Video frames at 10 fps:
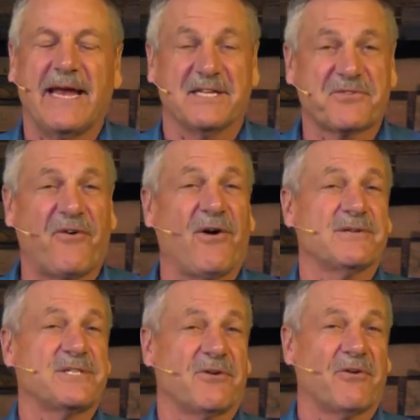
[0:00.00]
And as
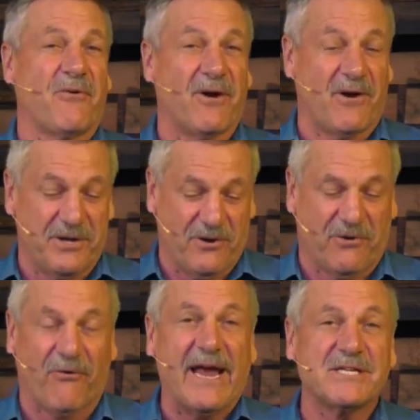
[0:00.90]
far as their, uh, your
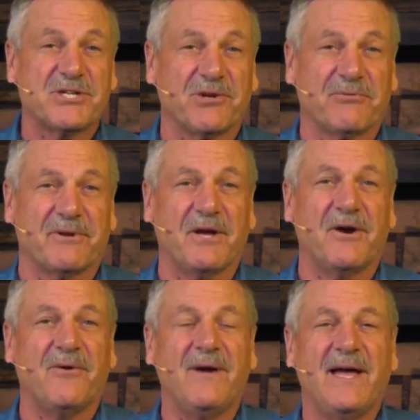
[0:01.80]
grandchildren
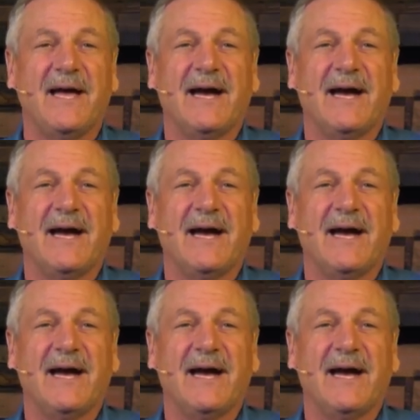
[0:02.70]
go,